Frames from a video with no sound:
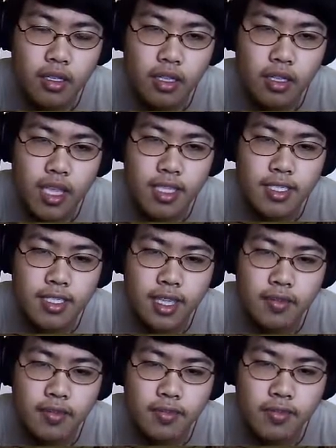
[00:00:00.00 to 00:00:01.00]
Yeah, it
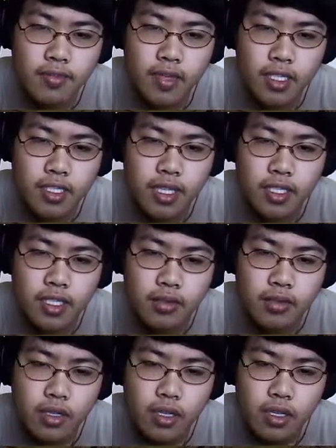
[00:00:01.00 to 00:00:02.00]
saves when it's day two.
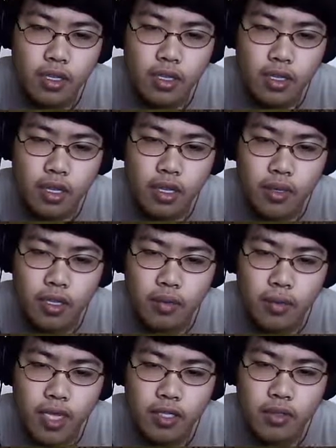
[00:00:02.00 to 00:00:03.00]
Come on,
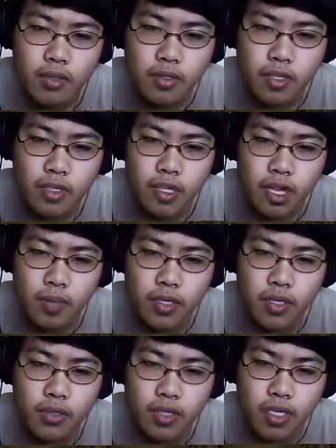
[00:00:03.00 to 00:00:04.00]
Maxwell. Chop the
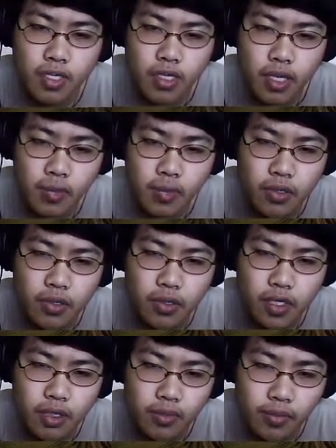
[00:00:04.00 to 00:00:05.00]
tree, chop the
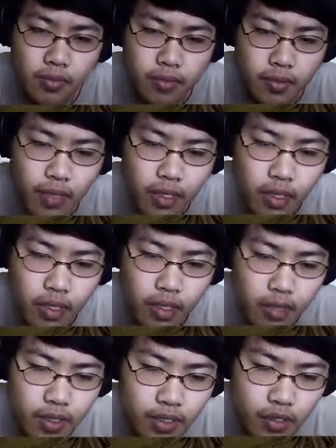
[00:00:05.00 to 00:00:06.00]
tree,
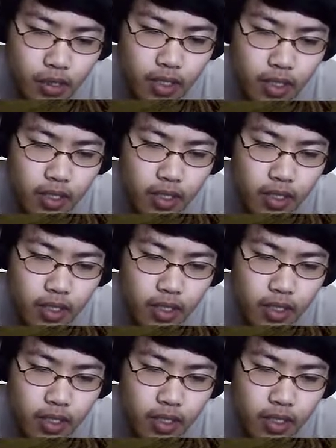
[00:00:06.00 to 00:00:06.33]
chop this tree.